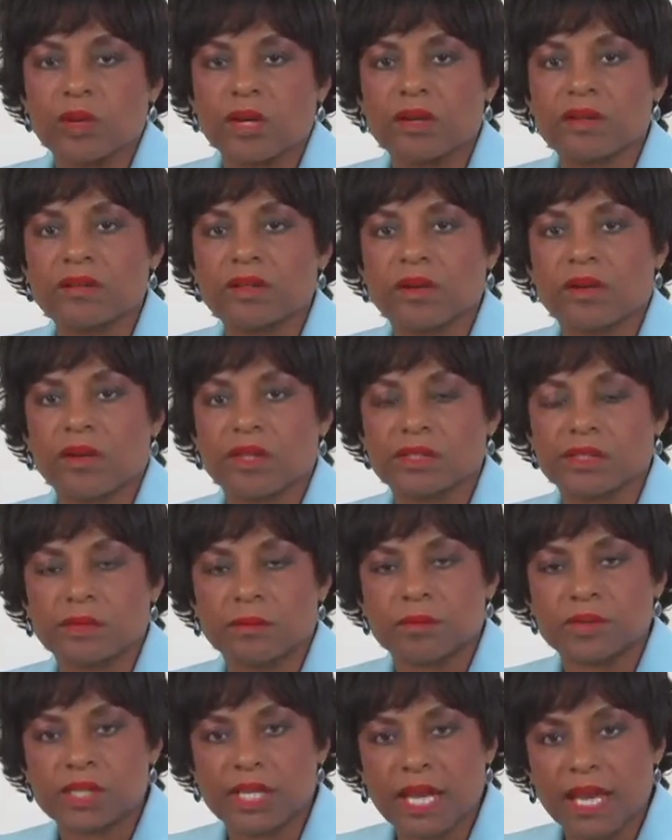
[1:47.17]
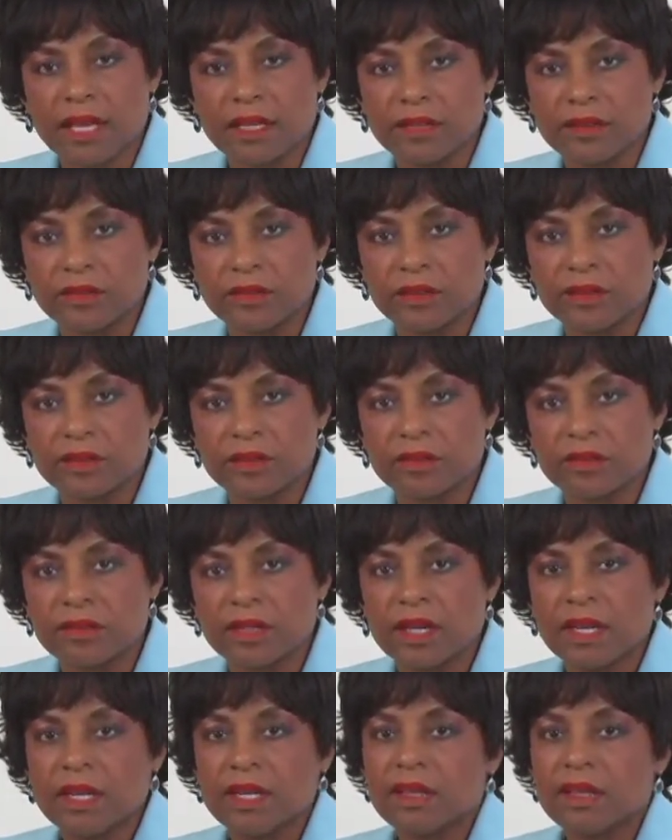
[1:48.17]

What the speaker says: where there are some challenges.